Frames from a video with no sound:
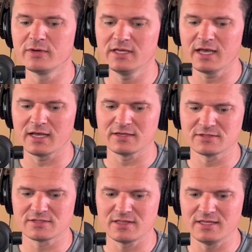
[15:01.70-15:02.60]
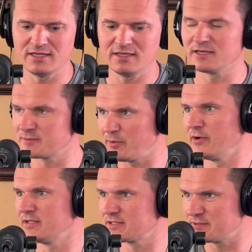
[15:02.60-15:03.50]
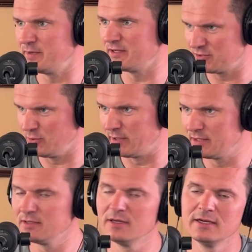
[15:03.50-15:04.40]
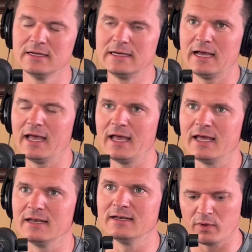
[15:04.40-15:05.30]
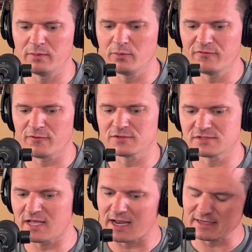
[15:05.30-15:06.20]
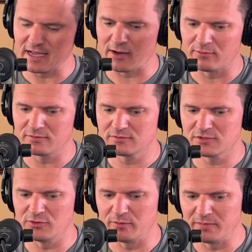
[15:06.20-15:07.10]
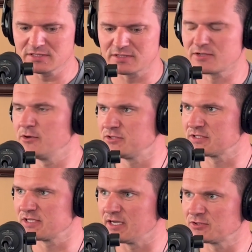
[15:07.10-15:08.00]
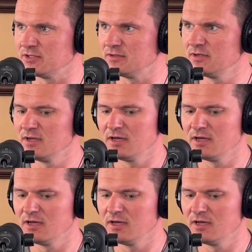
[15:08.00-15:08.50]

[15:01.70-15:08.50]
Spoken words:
he has the experience to speak to it. And when we first sat down to do a business coaching session,